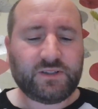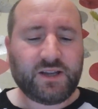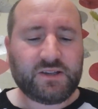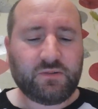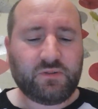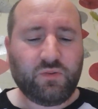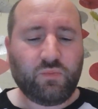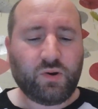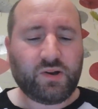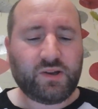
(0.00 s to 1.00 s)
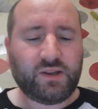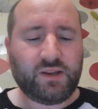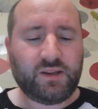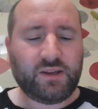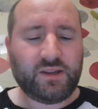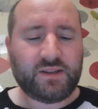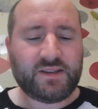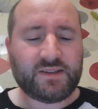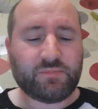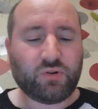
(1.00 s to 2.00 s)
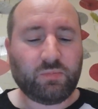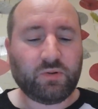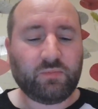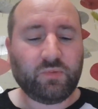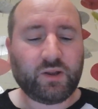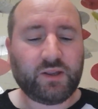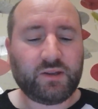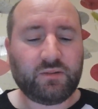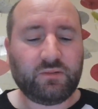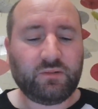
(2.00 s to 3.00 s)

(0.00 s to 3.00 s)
I don't know why it is a problem, like